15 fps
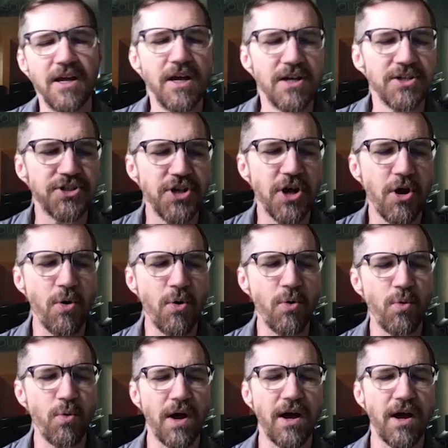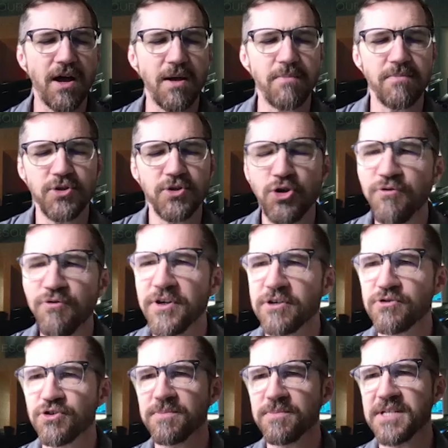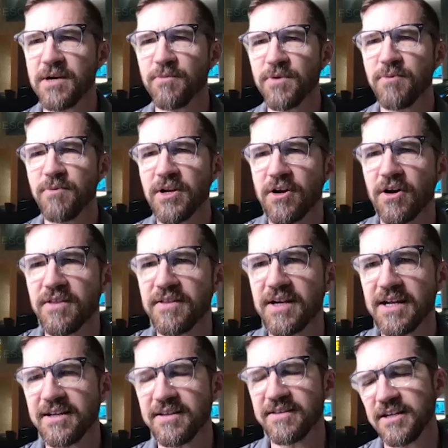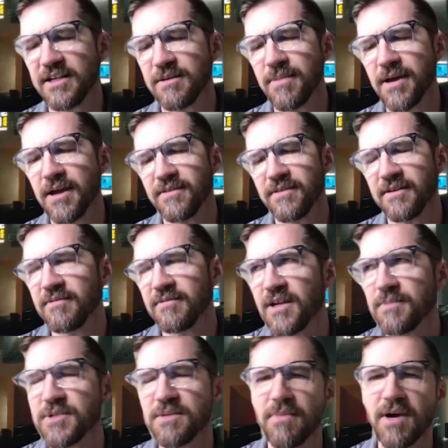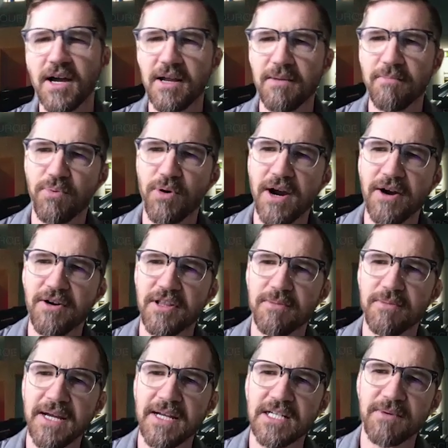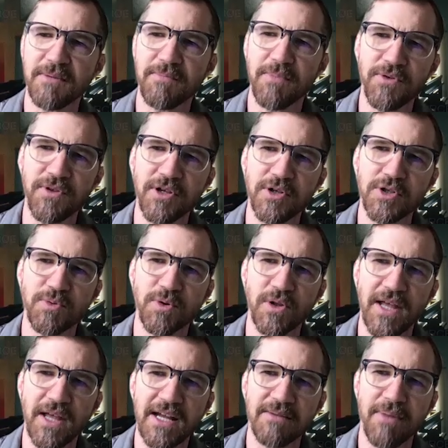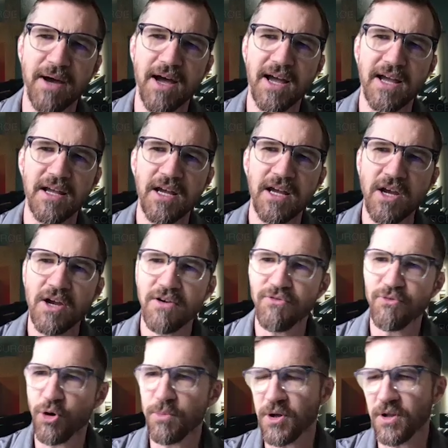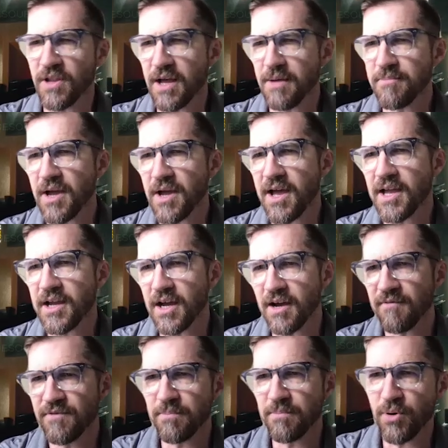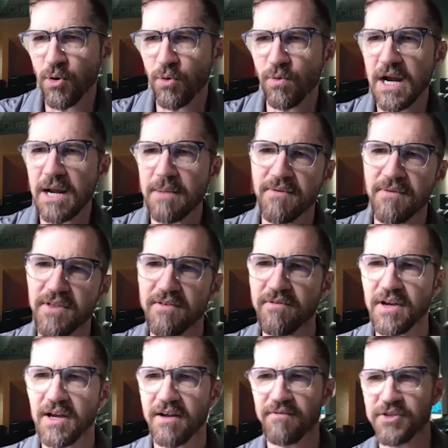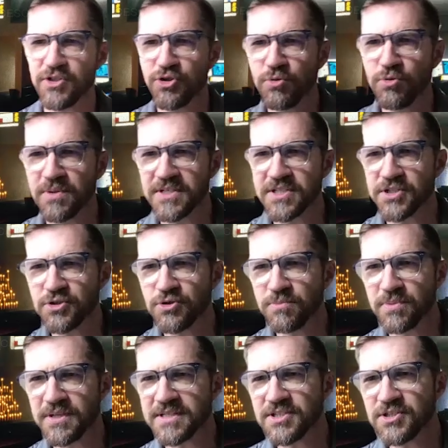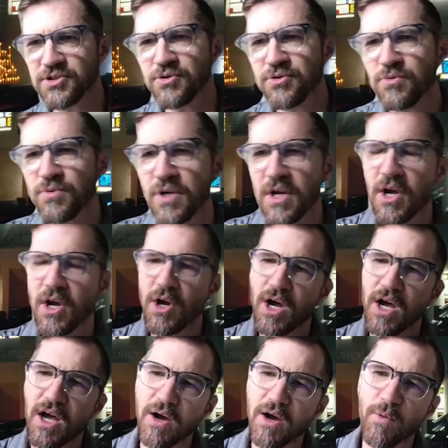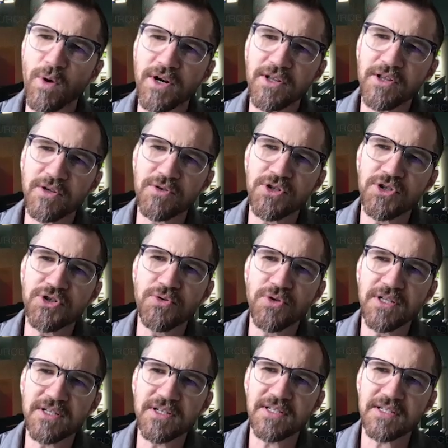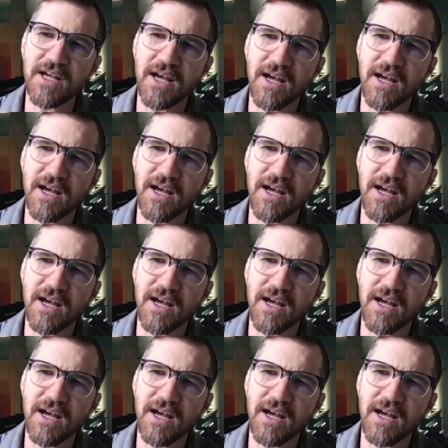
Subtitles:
So 2 field trips that we went on that I can think about that come to mind prior to the pandemic, both of those were led by former alumni of the program of the 2+2+2. One of those students